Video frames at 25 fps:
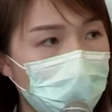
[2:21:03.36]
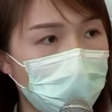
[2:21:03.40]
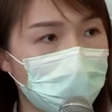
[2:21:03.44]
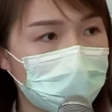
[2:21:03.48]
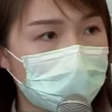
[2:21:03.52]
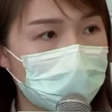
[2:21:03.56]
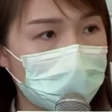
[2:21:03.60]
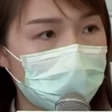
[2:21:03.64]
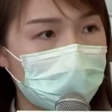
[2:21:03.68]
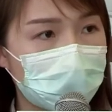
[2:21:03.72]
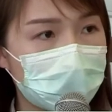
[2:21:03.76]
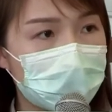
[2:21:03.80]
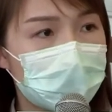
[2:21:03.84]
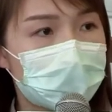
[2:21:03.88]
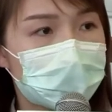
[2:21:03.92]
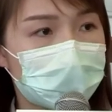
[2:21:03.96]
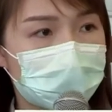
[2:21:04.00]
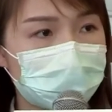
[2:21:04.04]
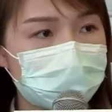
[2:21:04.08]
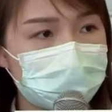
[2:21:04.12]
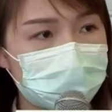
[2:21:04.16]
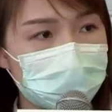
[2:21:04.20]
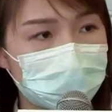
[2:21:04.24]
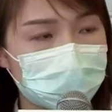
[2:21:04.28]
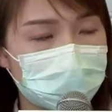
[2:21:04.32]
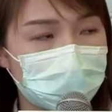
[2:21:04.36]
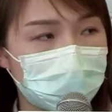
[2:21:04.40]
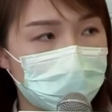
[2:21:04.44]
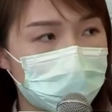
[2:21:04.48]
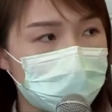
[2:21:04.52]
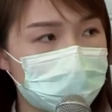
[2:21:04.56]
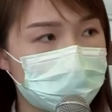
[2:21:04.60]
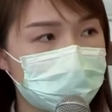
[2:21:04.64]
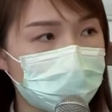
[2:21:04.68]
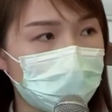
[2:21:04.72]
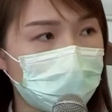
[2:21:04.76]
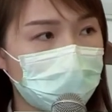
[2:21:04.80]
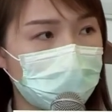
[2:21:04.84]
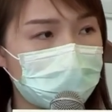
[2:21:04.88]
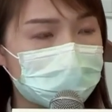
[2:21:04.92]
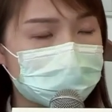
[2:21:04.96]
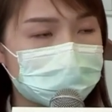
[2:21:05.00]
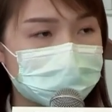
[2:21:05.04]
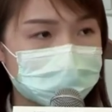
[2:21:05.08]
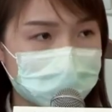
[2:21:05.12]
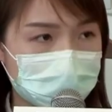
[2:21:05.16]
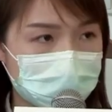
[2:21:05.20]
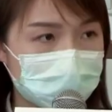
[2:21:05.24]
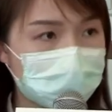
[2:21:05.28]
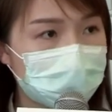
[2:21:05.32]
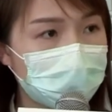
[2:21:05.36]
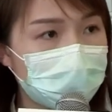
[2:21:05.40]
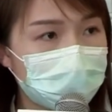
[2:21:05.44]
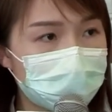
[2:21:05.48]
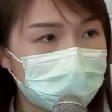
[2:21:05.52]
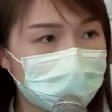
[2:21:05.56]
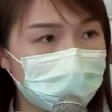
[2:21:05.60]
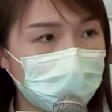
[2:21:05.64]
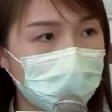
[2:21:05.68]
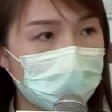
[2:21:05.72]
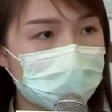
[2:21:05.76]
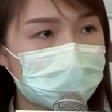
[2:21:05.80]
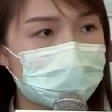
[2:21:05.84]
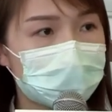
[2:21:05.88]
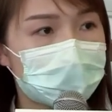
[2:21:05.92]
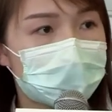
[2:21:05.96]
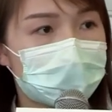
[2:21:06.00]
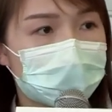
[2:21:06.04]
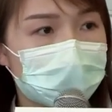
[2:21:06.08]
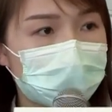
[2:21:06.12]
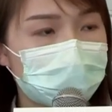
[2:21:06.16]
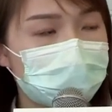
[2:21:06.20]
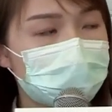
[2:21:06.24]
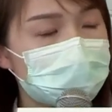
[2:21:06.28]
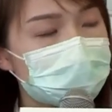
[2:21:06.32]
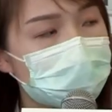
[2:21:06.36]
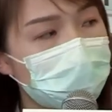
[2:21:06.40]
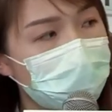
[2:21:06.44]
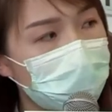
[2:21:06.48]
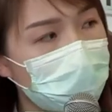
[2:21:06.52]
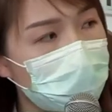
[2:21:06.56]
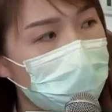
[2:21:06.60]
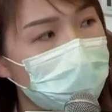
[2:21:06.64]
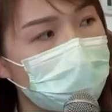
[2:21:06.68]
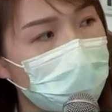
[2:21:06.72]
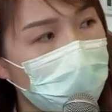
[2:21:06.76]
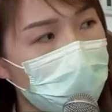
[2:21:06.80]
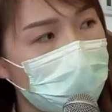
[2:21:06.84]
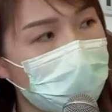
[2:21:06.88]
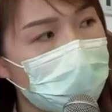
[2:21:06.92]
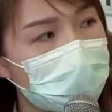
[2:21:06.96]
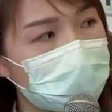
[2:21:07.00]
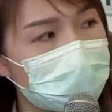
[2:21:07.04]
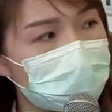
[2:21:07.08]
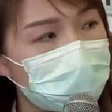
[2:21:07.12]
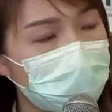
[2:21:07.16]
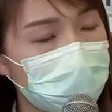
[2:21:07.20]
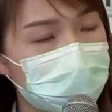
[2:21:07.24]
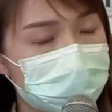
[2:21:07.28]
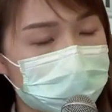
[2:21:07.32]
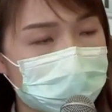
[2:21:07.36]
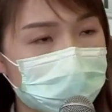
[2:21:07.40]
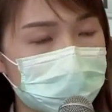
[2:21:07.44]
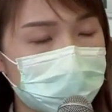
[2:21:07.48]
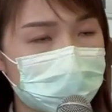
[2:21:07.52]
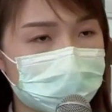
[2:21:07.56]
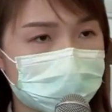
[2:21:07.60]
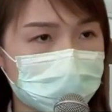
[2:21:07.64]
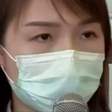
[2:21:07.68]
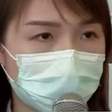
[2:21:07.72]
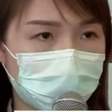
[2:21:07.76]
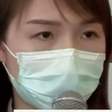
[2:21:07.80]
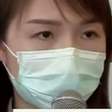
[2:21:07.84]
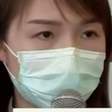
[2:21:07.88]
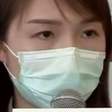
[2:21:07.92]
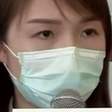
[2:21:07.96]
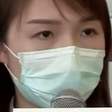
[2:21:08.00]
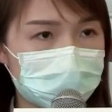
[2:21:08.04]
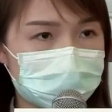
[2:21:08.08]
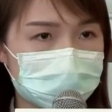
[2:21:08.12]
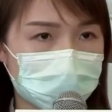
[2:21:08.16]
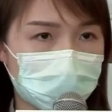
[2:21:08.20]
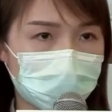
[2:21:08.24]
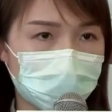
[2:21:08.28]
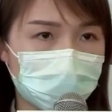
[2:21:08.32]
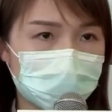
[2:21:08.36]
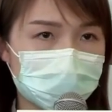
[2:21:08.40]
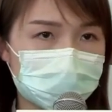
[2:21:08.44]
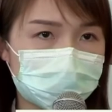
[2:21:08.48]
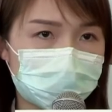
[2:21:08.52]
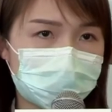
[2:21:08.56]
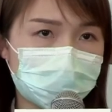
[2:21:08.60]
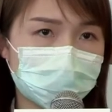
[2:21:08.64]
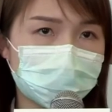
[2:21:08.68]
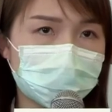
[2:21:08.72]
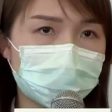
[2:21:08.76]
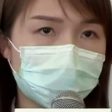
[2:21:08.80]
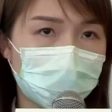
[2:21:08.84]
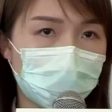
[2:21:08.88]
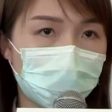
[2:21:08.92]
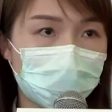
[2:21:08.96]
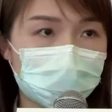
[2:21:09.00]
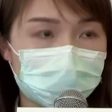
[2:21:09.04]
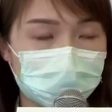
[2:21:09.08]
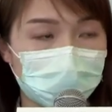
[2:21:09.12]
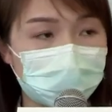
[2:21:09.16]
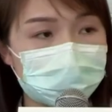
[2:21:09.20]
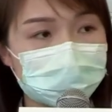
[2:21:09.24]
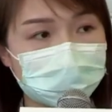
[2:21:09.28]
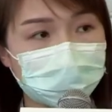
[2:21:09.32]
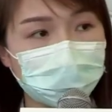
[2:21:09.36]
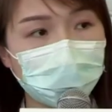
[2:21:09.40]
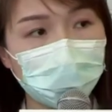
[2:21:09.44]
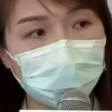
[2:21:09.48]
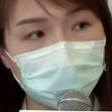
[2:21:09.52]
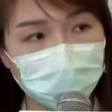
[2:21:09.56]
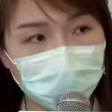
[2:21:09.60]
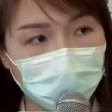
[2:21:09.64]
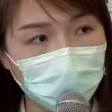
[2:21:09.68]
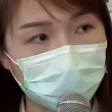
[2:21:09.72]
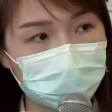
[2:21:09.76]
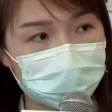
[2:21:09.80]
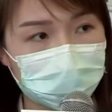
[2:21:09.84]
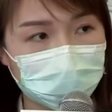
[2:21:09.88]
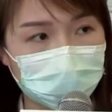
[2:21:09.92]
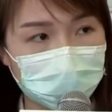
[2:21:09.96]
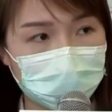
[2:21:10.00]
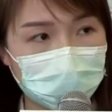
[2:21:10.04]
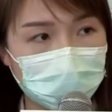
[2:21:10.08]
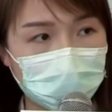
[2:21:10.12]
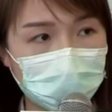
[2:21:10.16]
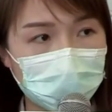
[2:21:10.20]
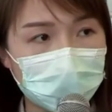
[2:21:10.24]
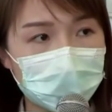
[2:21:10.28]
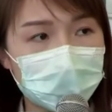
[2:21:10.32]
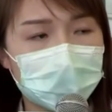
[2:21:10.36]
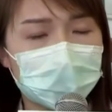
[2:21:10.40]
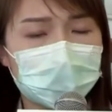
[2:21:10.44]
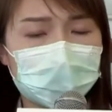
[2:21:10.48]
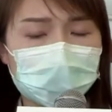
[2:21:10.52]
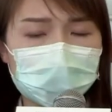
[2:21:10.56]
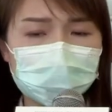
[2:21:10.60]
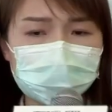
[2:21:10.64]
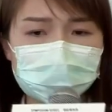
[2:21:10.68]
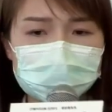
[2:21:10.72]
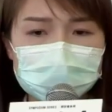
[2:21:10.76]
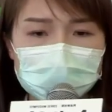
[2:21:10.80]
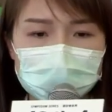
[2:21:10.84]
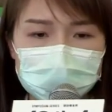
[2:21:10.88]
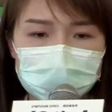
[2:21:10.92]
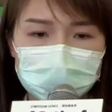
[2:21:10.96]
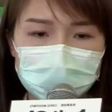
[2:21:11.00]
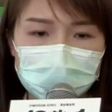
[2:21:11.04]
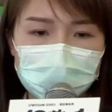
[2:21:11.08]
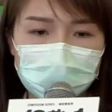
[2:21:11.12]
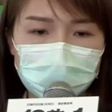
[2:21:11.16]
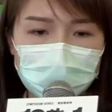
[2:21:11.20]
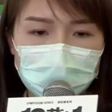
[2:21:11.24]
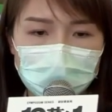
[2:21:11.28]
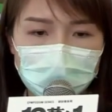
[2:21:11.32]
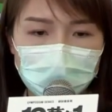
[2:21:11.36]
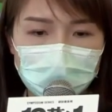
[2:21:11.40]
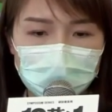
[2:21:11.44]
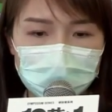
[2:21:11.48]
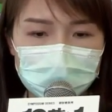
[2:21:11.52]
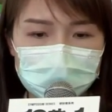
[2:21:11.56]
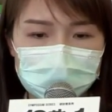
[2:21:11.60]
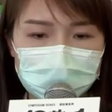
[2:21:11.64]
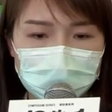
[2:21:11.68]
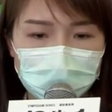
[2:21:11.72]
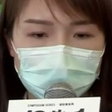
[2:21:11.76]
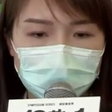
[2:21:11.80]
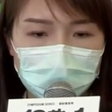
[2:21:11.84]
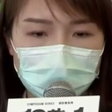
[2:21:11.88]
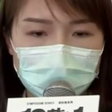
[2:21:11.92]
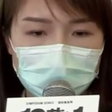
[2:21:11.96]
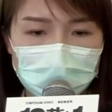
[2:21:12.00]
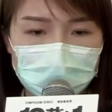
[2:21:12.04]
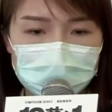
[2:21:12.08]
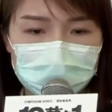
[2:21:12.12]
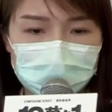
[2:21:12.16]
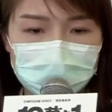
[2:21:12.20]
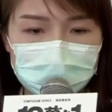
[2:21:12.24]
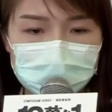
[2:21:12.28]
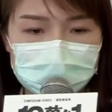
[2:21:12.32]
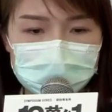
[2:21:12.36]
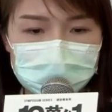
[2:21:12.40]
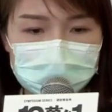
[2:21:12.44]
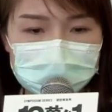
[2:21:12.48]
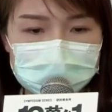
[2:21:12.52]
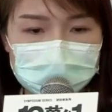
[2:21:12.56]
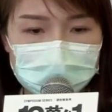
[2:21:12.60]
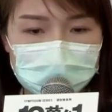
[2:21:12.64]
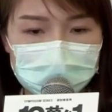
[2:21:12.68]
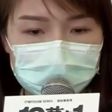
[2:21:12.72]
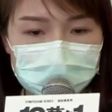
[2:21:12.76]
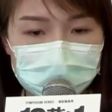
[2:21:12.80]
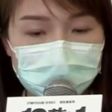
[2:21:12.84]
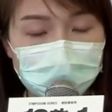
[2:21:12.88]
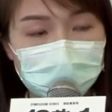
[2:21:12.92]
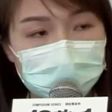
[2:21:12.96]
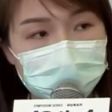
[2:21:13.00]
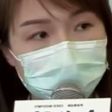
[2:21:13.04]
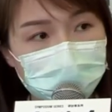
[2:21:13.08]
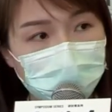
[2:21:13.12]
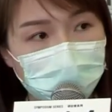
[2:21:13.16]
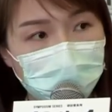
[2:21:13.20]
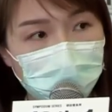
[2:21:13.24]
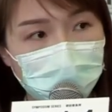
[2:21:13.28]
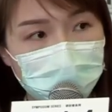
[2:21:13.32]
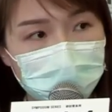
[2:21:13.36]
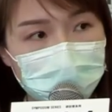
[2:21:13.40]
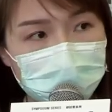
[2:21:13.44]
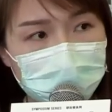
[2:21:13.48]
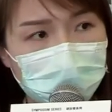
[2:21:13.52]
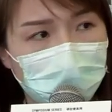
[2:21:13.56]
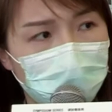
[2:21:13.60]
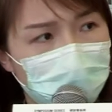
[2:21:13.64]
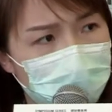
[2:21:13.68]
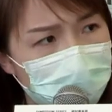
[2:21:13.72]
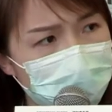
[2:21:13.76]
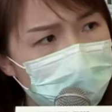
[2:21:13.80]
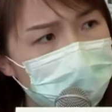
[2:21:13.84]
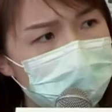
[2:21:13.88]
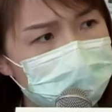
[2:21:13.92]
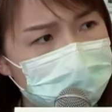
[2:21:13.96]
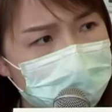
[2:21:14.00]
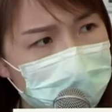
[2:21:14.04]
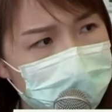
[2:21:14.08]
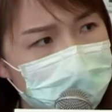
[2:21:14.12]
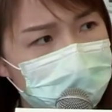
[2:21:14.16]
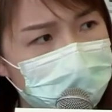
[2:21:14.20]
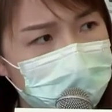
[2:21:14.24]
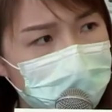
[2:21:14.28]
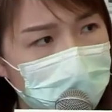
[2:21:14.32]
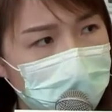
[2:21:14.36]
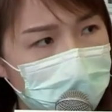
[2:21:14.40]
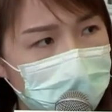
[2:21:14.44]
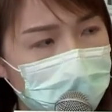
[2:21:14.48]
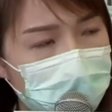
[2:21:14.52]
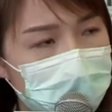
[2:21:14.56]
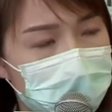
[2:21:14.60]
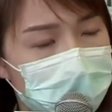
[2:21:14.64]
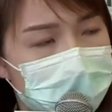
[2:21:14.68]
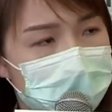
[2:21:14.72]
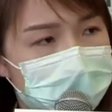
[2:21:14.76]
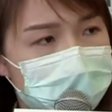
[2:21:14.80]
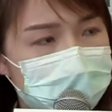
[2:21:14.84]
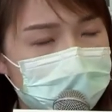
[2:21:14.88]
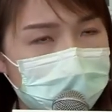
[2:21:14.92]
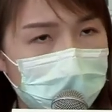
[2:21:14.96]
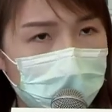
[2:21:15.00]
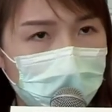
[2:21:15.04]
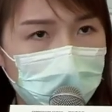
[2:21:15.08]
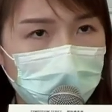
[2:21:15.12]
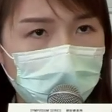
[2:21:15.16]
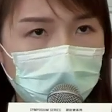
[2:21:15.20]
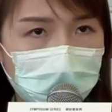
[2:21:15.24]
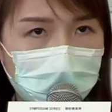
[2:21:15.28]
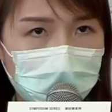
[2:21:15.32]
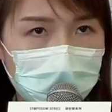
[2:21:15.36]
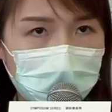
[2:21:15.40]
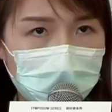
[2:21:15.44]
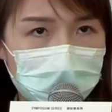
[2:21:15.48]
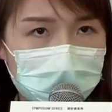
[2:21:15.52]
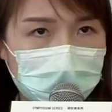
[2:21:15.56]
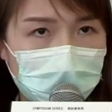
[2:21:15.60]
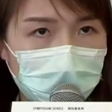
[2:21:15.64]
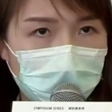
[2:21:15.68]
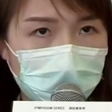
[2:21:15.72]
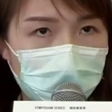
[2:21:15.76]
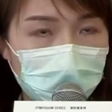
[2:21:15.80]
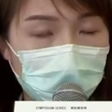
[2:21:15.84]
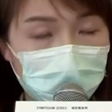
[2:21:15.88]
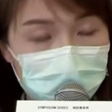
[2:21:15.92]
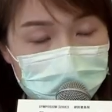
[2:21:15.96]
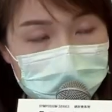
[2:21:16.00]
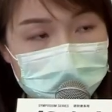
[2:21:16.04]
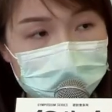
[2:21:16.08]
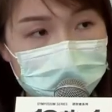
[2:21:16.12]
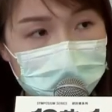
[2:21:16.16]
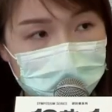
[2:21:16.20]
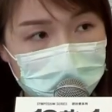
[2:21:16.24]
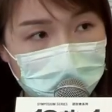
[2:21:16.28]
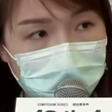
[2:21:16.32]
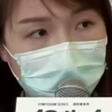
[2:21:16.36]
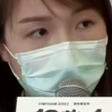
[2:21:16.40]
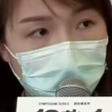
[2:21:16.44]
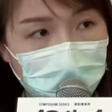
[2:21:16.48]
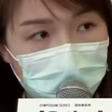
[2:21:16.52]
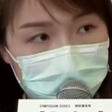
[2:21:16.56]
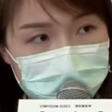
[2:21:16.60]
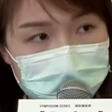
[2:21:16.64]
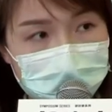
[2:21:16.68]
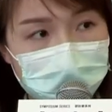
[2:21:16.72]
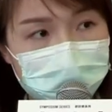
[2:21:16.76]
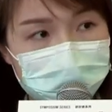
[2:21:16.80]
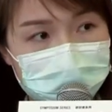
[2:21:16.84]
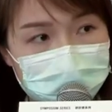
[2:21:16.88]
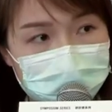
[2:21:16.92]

the information. They set up what they wanted to do, and they streamlined all the information. So one step, uh, step by step, they learned about knowledge in the course. In this all-in-all project, I think one benefit is that